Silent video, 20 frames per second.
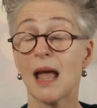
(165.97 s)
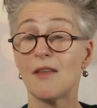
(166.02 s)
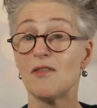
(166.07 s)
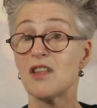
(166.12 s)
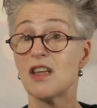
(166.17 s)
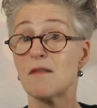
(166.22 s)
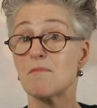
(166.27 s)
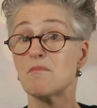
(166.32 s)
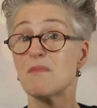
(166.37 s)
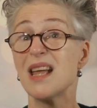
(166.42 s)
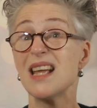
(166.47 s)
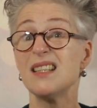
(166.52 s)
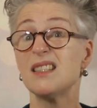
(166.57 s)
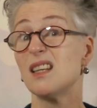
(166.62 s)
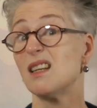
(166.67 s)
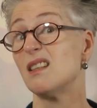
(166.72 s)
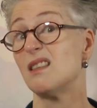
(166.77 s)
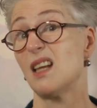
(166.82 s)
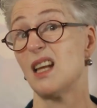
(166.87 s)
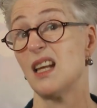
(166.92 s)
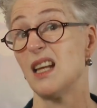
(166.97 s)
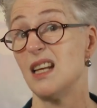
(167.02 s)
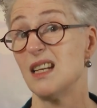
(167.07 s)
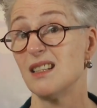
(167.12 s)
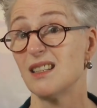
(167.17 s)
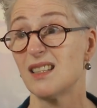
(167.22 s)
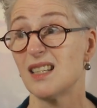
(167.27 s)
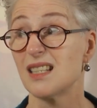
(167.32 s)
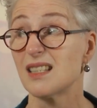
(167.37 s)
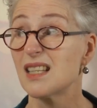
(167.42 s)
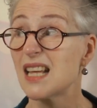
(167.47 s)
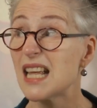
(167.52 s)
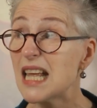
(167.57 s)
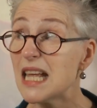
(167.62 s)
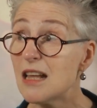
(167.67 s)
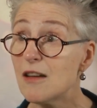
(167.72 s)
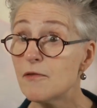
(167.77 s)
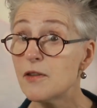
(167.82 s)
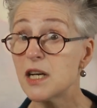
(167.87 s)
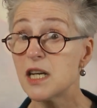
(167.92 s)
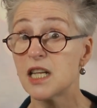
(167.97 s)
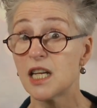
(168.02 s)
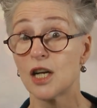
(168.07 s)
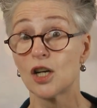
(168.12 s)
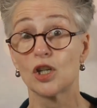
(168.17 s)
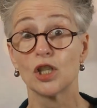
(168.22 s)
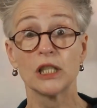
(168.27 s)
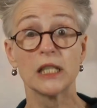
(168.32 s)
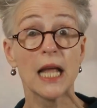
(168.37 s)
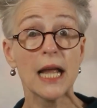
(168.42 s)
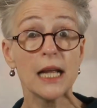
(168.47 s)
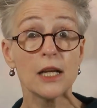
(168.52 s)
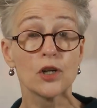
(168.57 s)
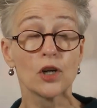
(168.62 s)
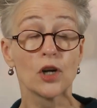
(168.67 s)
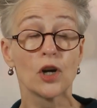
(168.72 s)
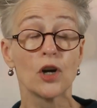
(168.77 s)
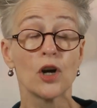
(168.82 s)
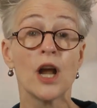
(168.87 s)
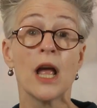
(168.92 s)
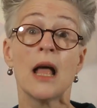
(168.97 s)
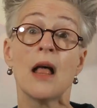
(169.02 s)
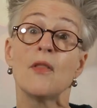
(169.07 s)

And the amazing thing is even a year later,